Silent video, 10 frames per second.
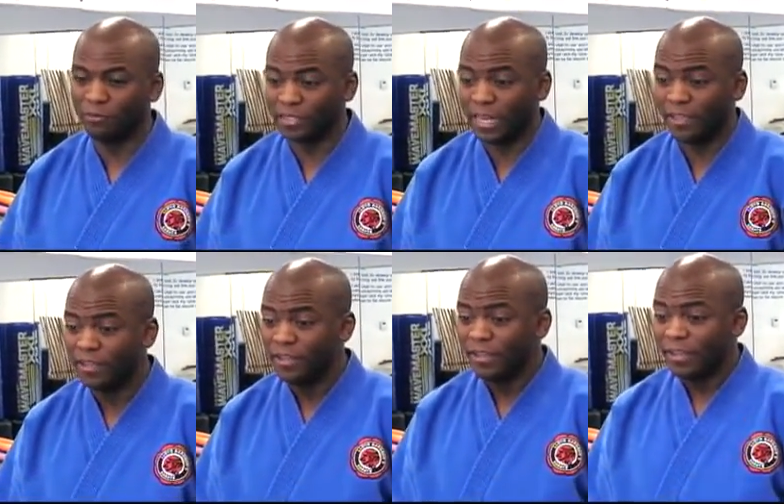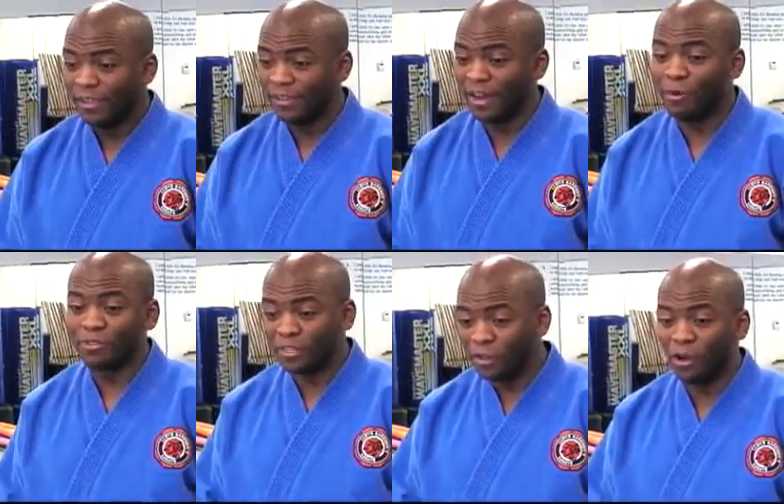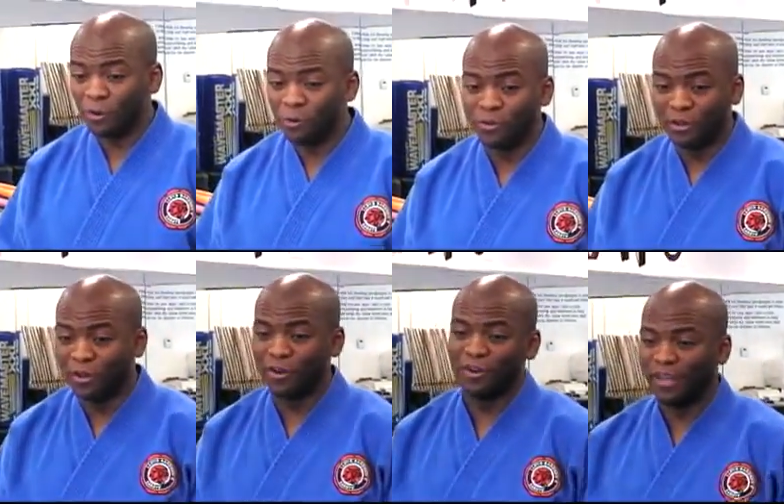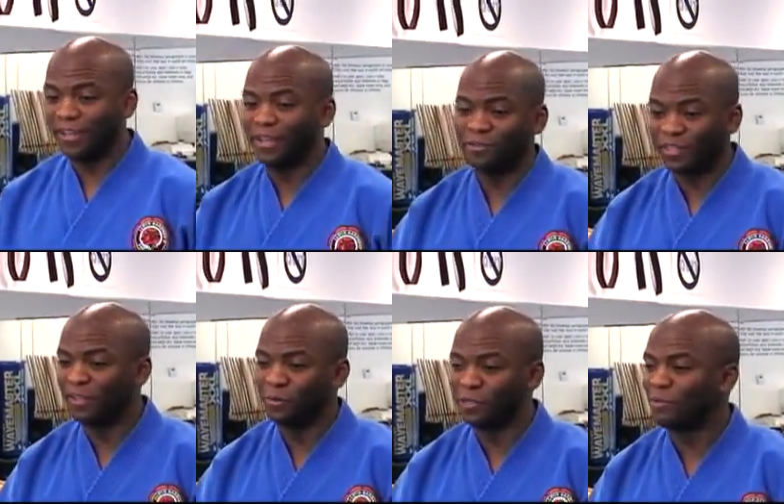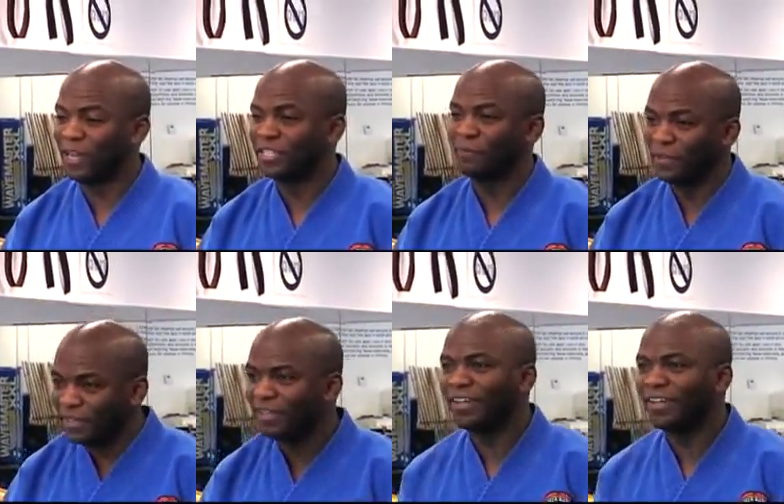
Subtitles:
It was like, you know, I was a little older, I was getting a little responsibility.